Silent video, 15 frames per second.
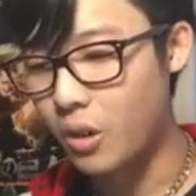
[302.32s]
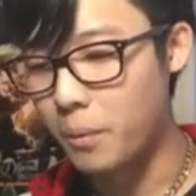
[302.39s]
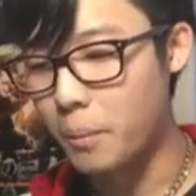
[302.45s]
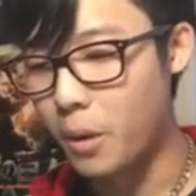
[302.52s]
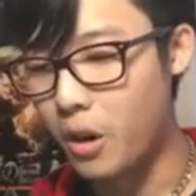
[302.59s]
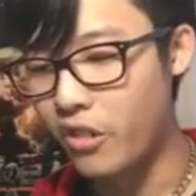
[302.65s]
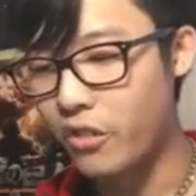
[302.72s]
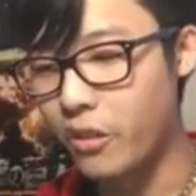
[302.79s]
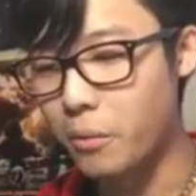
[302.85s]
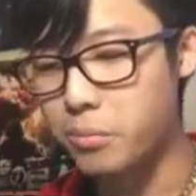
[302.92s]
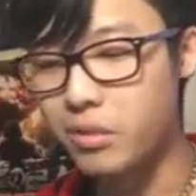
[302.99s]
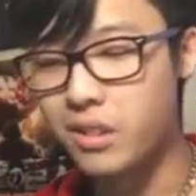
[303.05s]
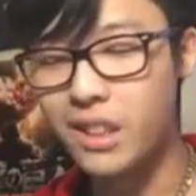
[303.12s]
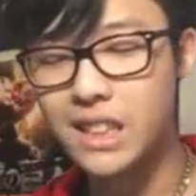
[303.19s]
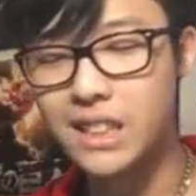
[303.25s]
or more for
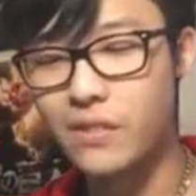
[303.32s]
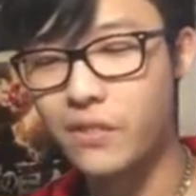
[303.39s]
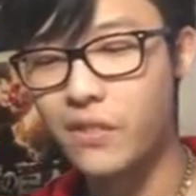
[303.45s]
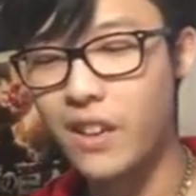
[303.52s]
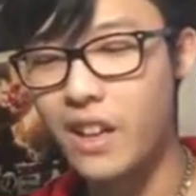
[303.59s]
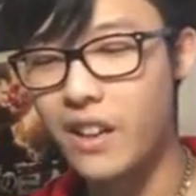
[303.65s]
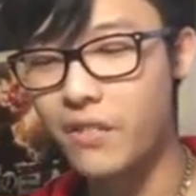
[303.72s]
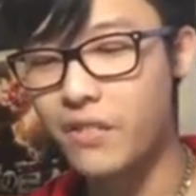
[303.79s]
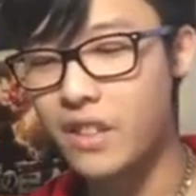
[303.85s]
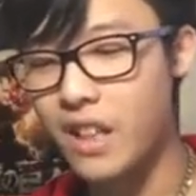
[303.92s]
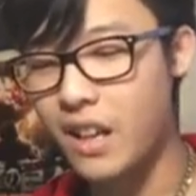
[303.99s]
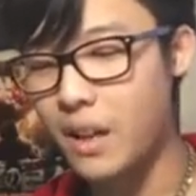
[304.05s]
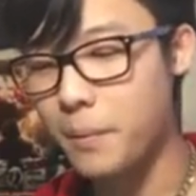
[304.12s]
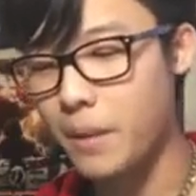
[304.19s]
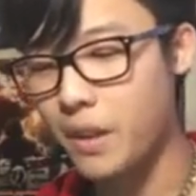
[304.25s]
plus 5
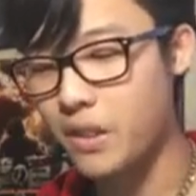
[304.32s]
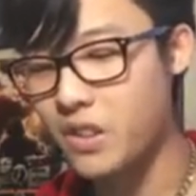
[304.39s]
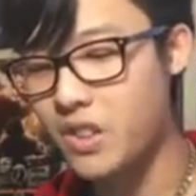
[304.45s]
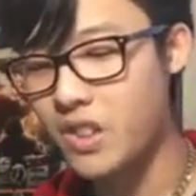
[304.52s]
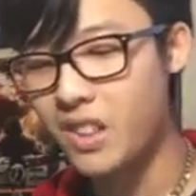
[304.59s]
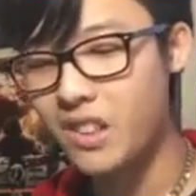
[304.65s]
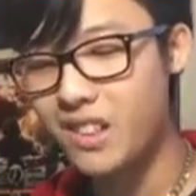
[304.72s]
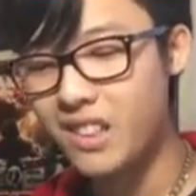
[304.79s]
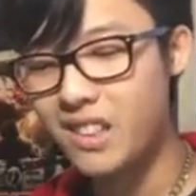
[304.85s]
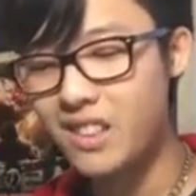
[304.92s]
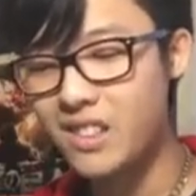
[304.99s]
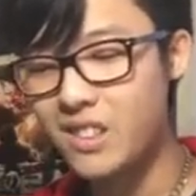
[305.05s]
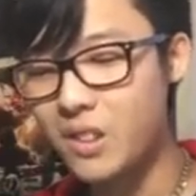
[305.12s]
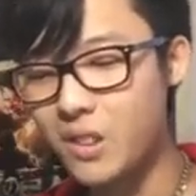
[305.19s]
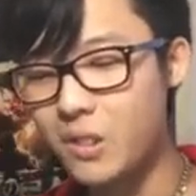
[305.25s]
damage.
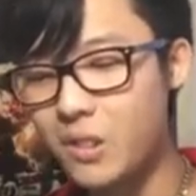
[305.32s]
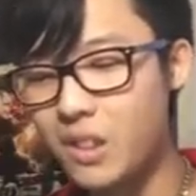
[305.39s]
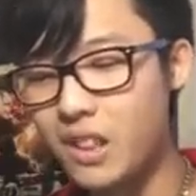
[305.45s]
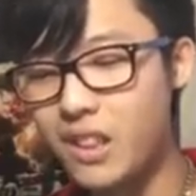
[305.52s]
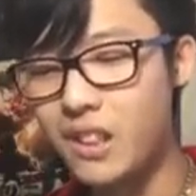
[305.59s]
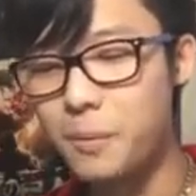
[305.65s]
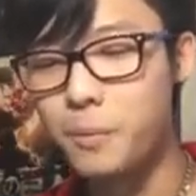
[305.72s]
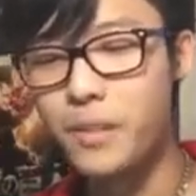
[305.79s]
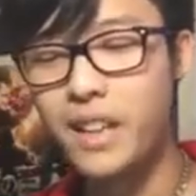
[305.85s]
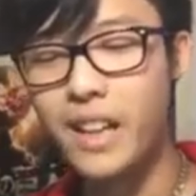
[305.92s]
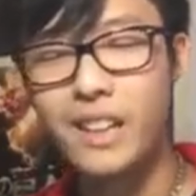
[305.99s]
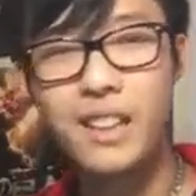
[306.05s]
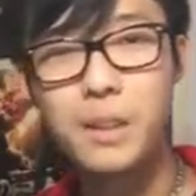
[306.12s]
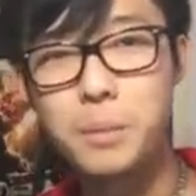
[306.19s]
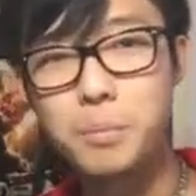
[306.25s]
So
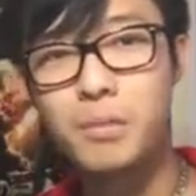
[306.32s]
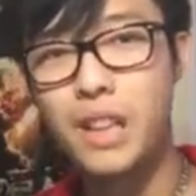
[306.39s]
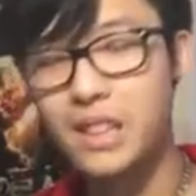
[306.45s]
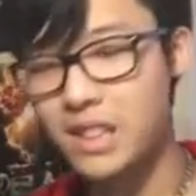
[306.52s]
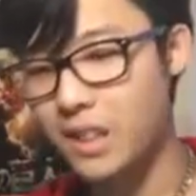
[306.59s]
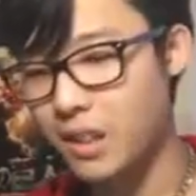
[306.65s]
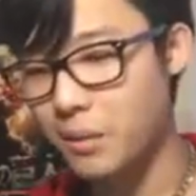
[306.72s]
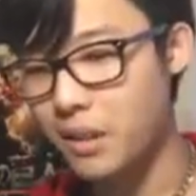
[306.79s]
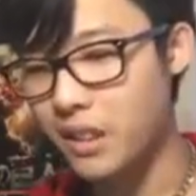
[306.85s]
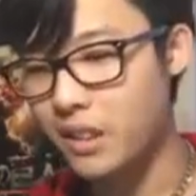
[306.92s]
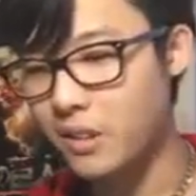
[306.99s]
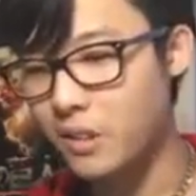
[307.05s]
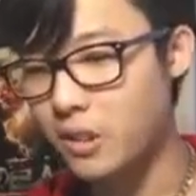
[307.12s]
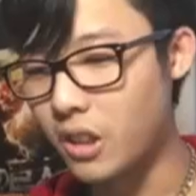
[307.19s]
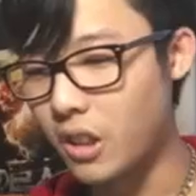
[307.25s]
yeah, that's
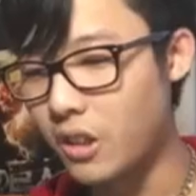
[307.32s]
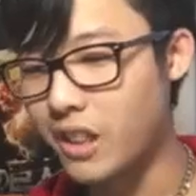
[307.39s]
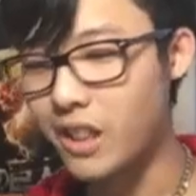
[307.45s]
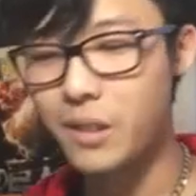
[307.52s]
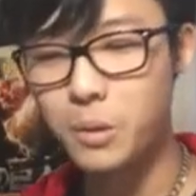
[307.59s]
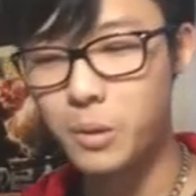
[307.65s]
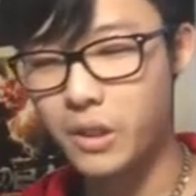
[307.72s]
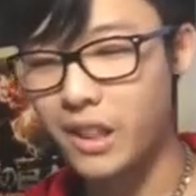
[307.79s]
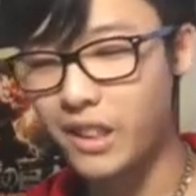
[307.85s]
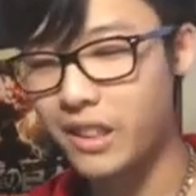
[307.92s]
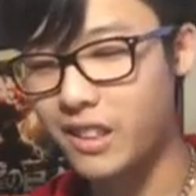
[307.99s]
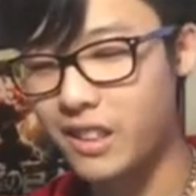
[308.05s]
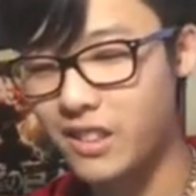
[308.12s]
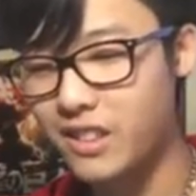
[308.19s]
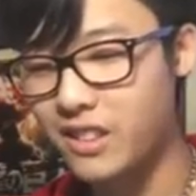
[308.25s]
pretty cool. Okay, we're
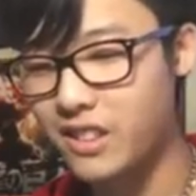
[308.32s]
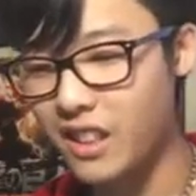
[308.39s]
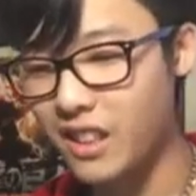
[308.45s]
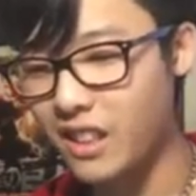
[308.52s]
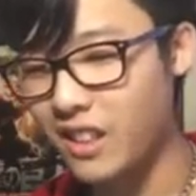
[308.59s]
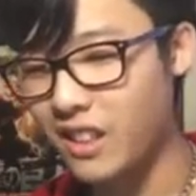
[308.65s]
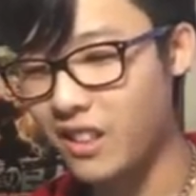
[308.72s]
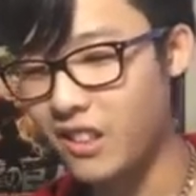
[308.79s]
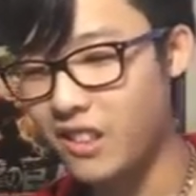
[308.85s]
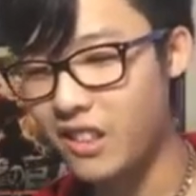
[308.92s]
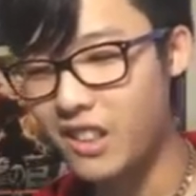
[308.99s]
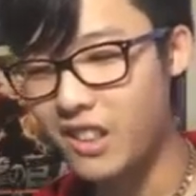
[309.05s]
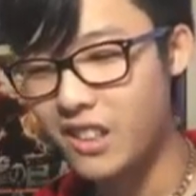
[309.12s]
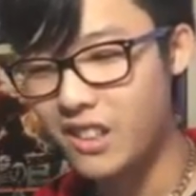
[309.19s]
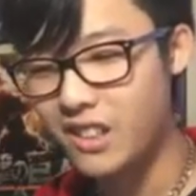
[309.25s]
getting the sink here.